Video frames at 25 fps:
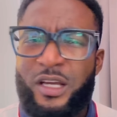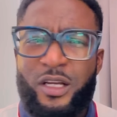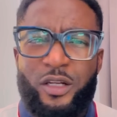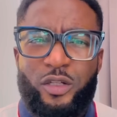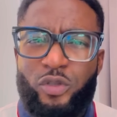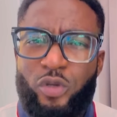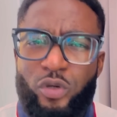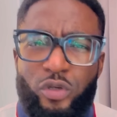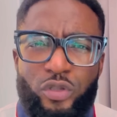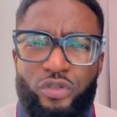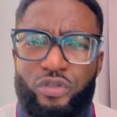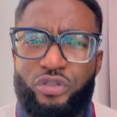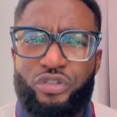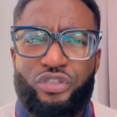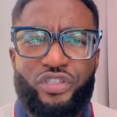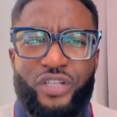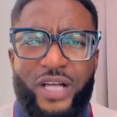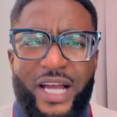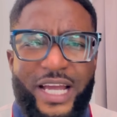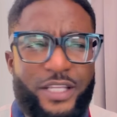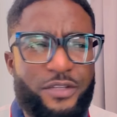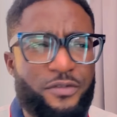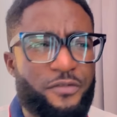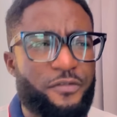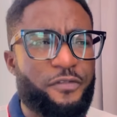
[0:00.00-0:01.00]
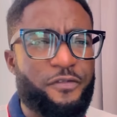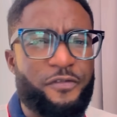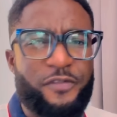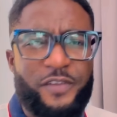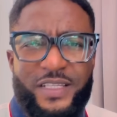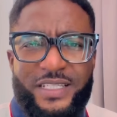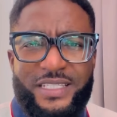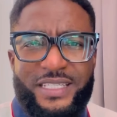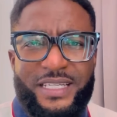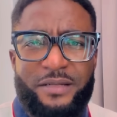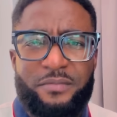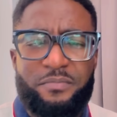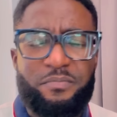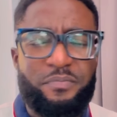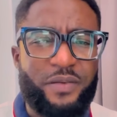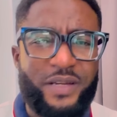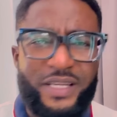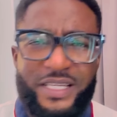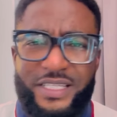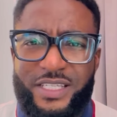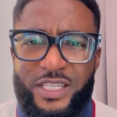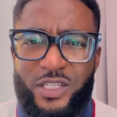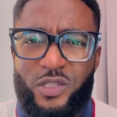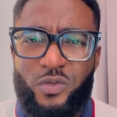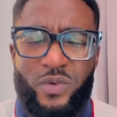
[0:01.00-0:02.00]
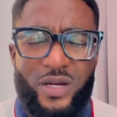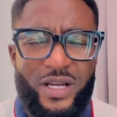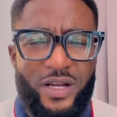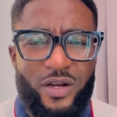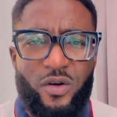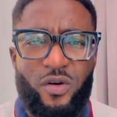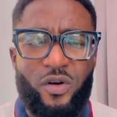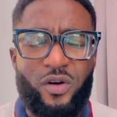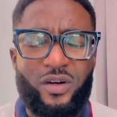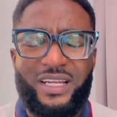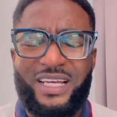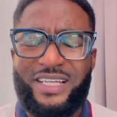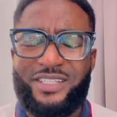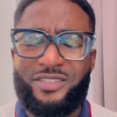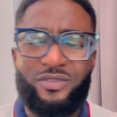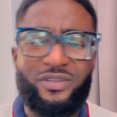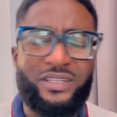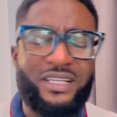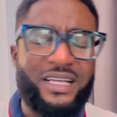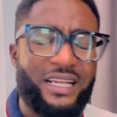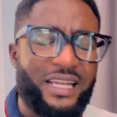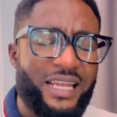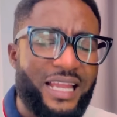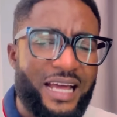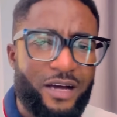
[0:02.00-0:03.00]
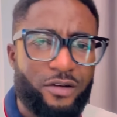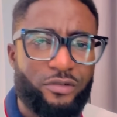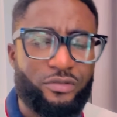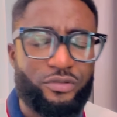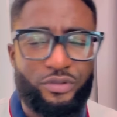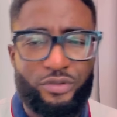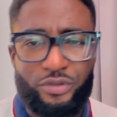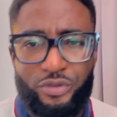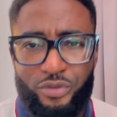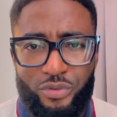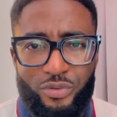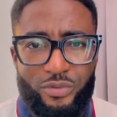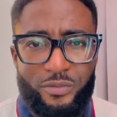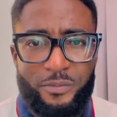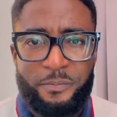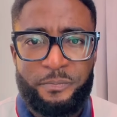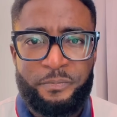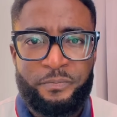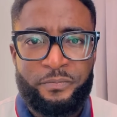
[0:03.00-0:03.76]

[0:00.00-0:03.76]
Don't you try to fit in places where God has not allowed you to.